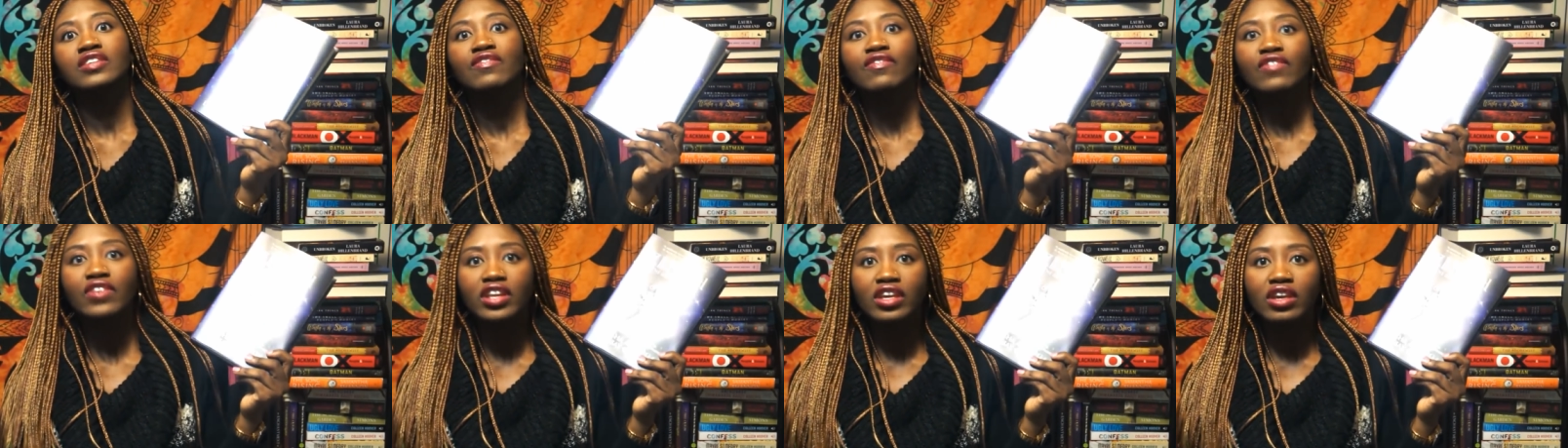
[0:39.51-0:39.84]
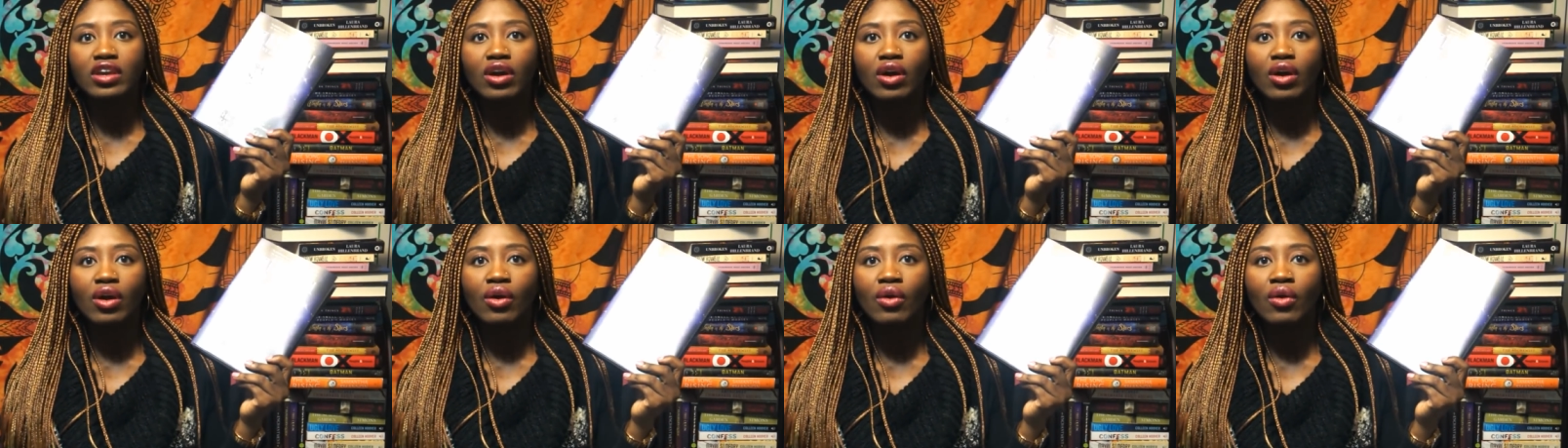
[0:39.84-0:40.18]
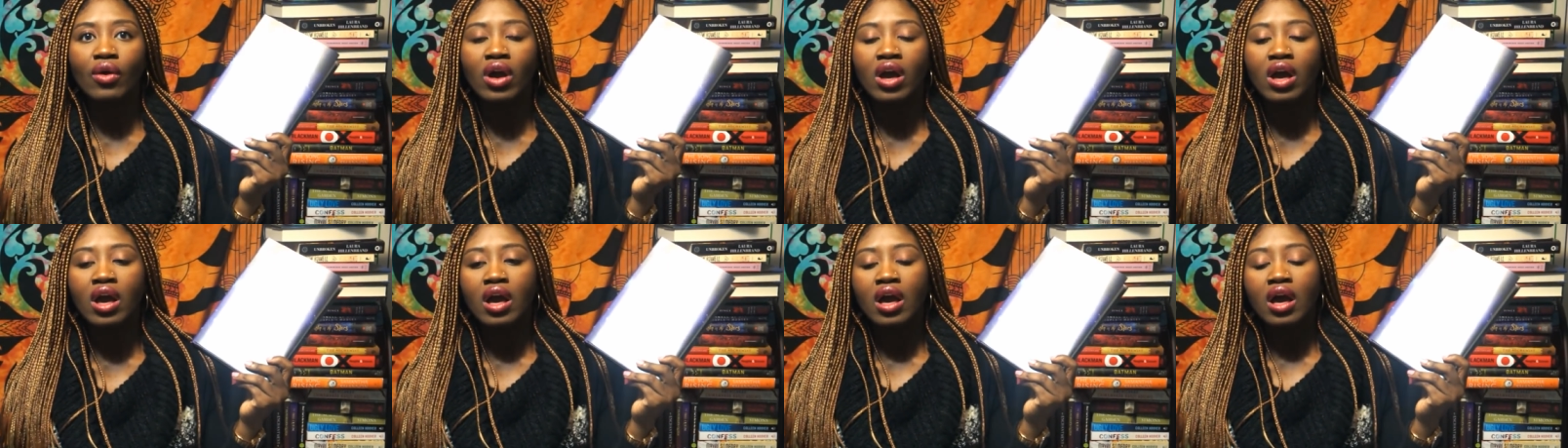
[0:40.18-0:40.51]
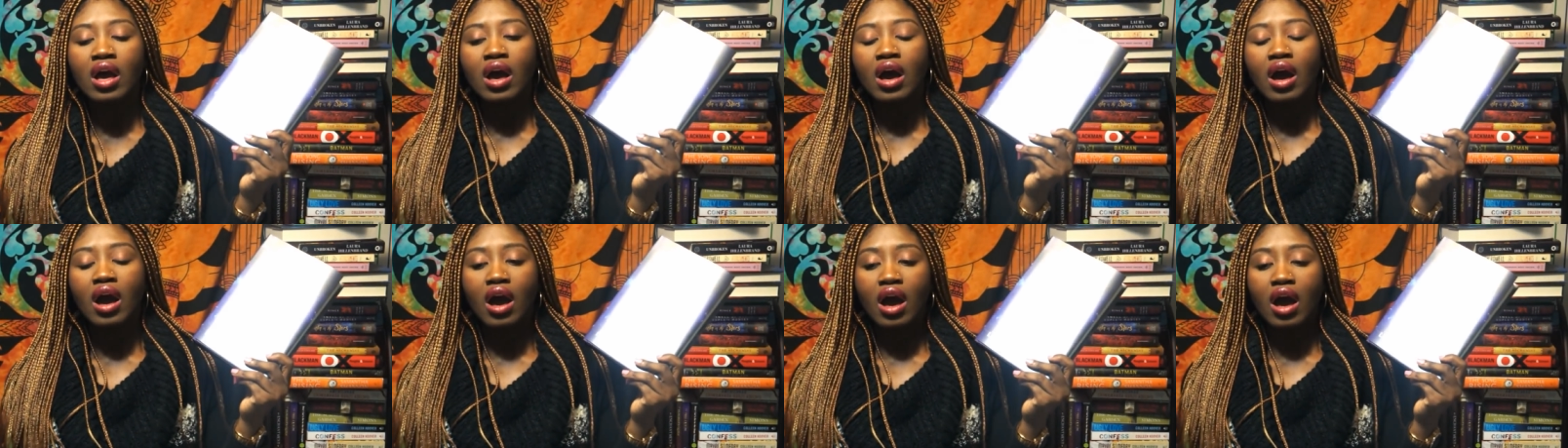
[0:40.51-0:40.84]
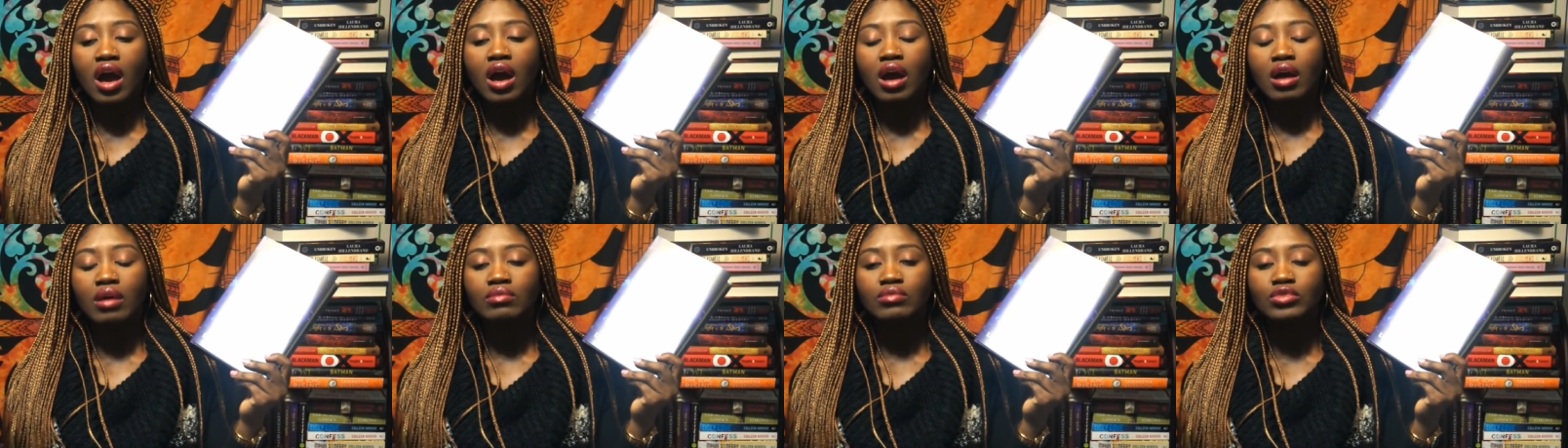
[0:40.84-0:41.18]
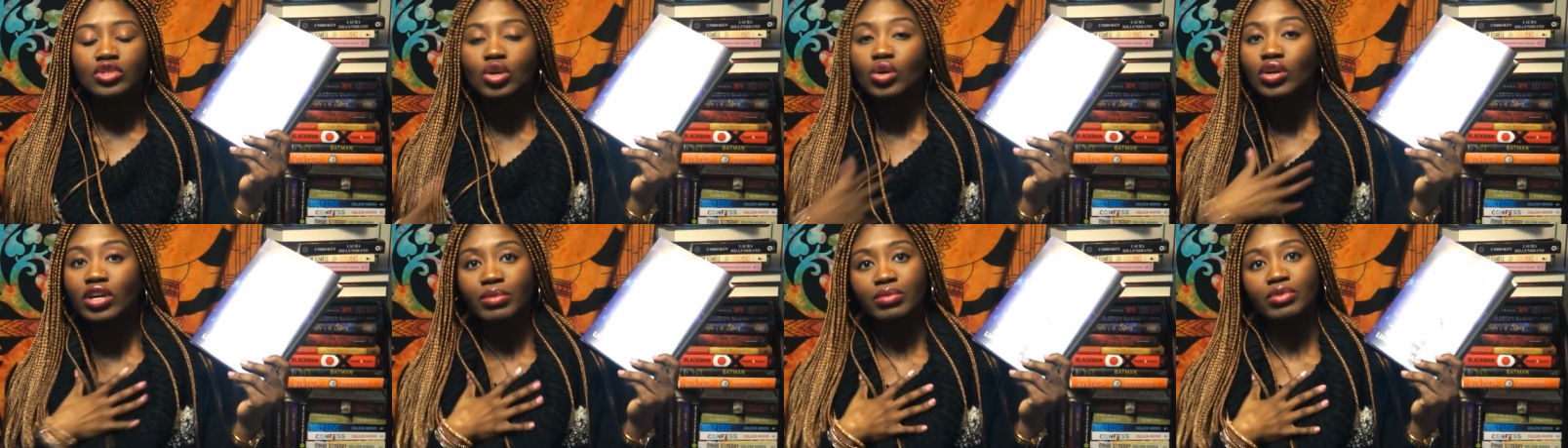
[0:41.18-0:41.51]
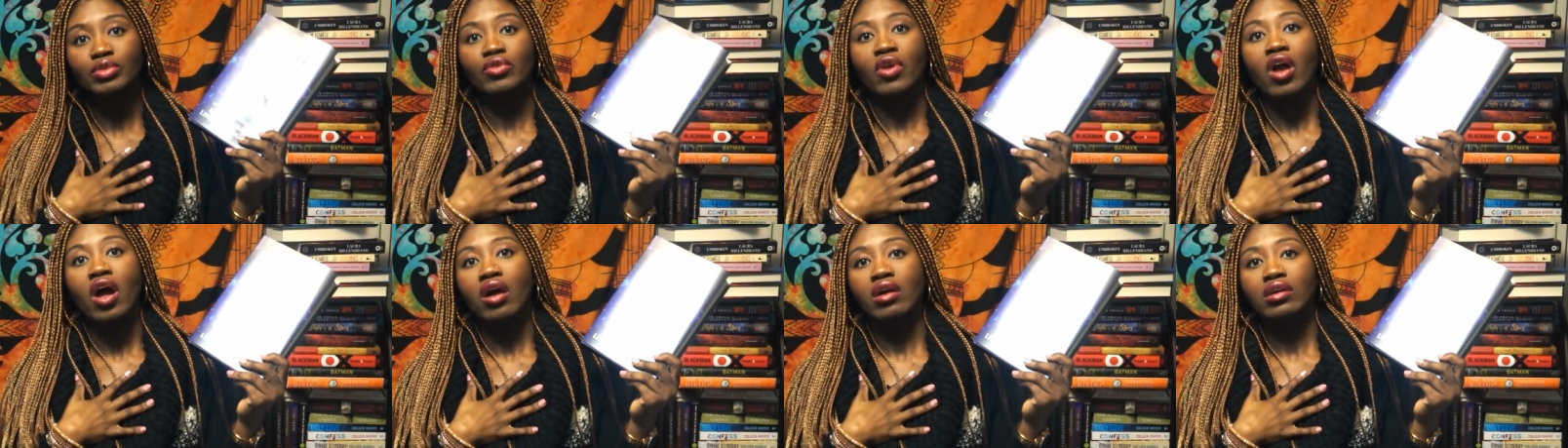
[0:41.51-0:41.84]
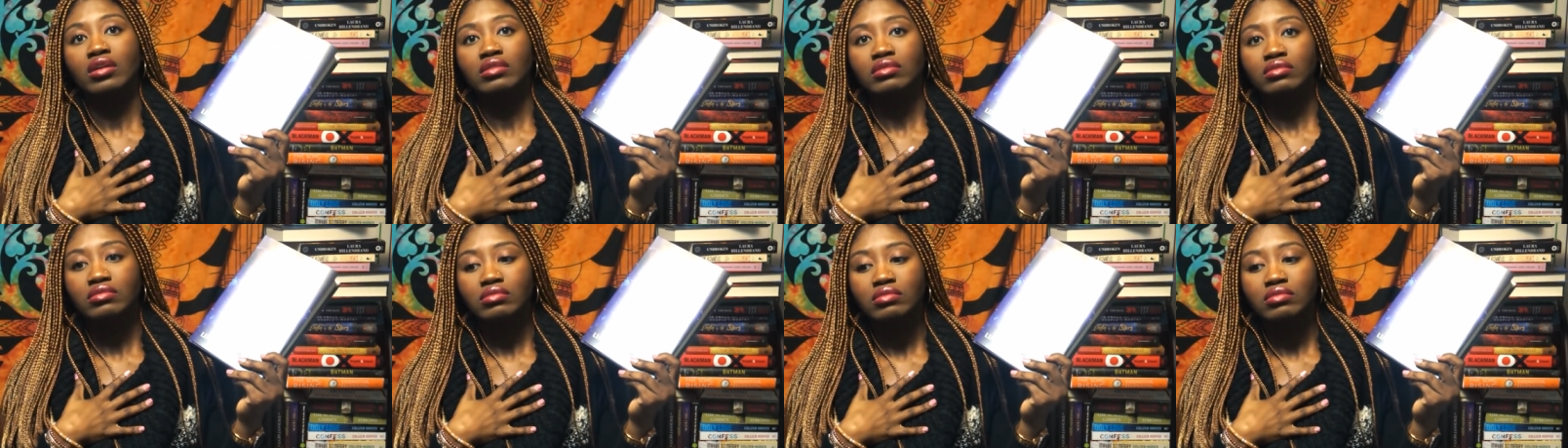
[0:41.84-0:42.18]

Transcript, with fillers: video. Um, don't get me wrong.